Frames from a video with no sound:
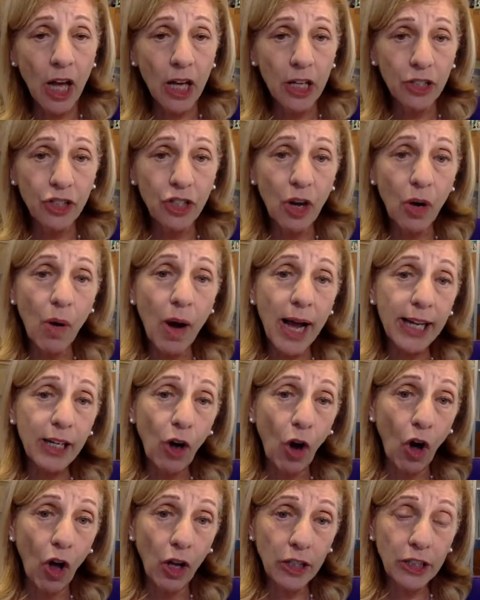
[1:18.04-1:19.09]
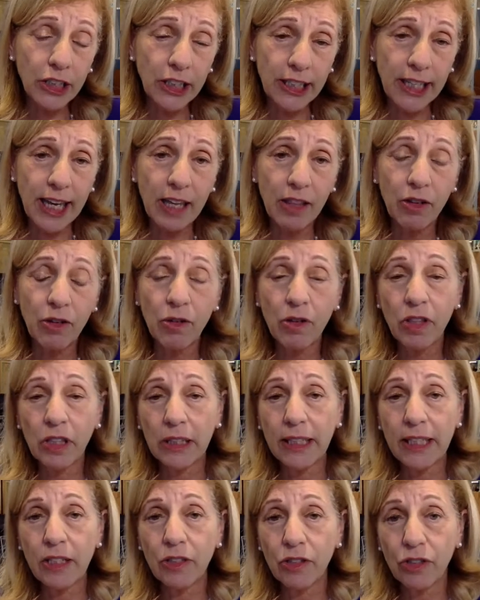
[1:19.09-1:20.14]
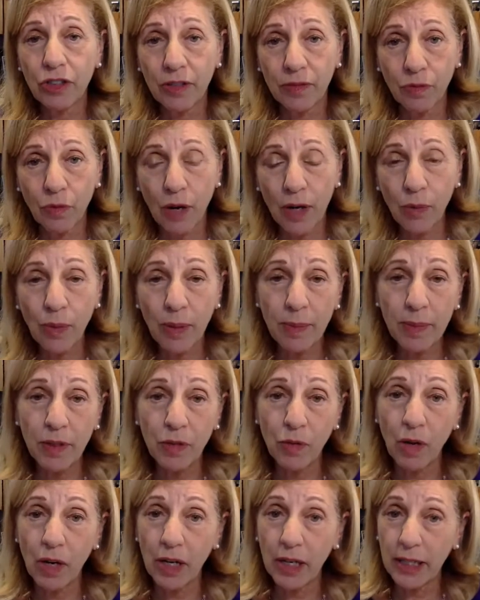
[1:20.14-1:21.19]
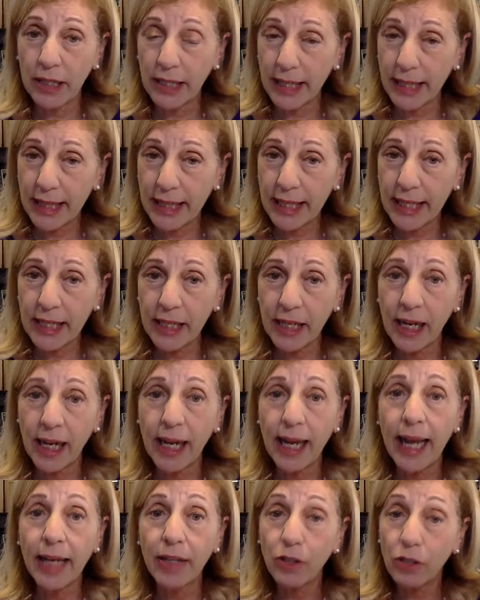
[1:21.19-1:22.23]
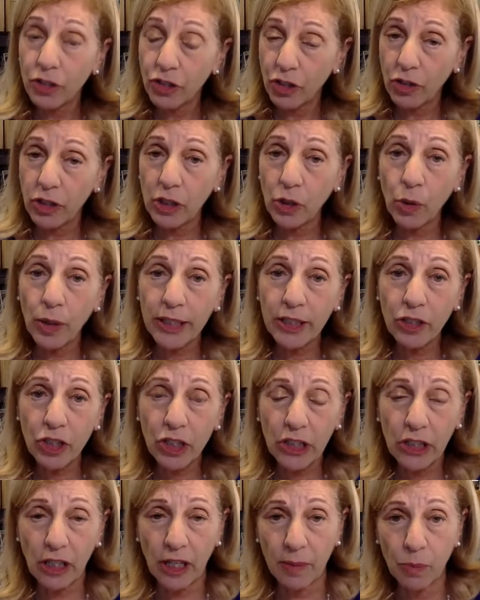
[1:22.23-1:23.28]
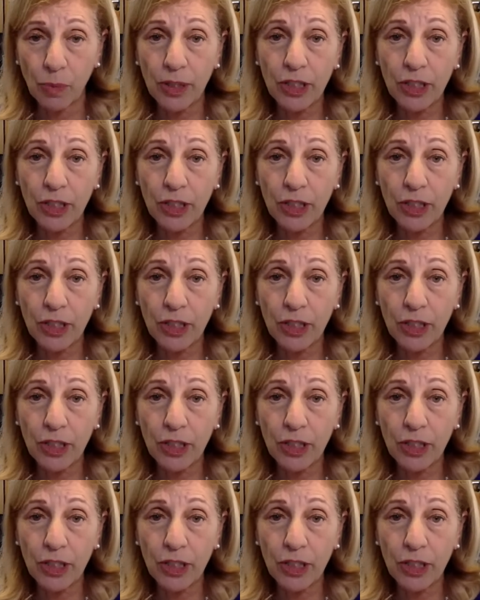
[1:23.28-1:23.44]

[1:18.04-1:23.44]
So I called together the leaders of Run Women Run, Athena, and also the Lawyers Club,